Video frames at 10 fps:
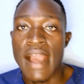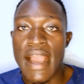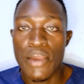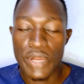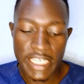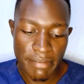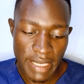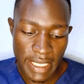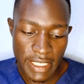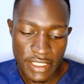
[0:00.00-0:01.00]
Welcome
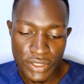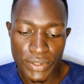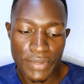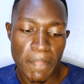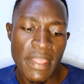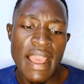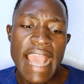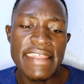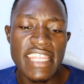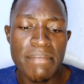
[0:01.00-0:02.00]
again. So
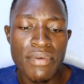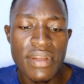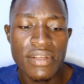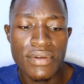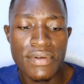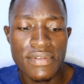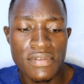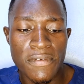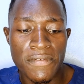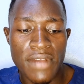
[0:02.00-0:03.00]
the number one cause
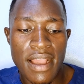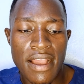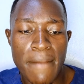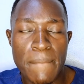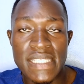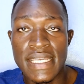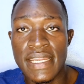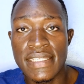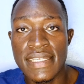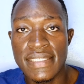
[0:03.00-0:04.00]
of
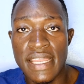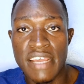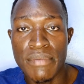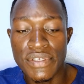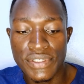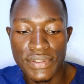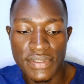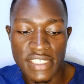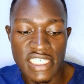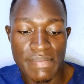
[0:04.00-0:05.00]
miscarriages and
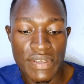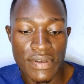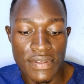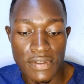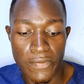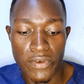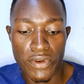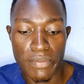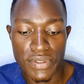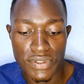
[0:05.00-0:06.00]
abortions is because of
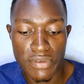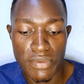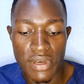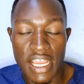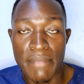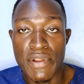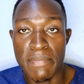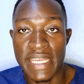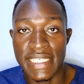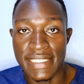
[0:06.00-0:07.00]
chromosomal
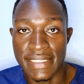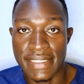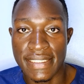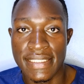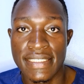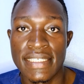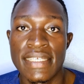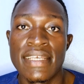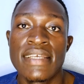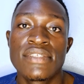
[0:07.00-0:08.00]
abnormalities.
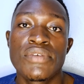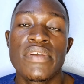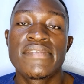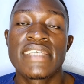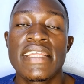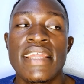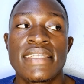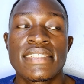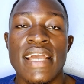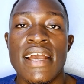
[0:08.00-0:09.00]
So we have said
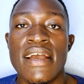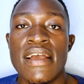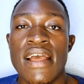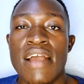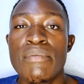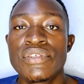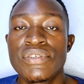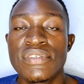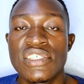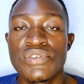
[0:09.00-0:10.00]
that
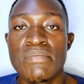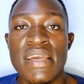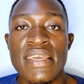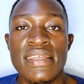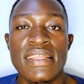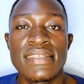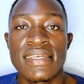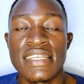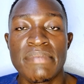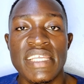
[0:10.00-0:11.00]
abortions is whereby there is
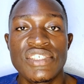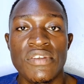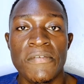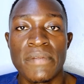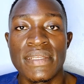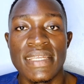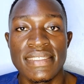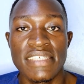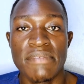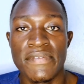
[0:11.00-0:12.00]
a termination of
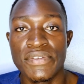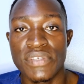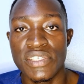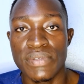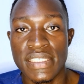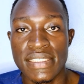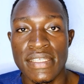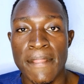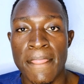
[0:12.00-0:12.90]
pregnancy before 20 weeks,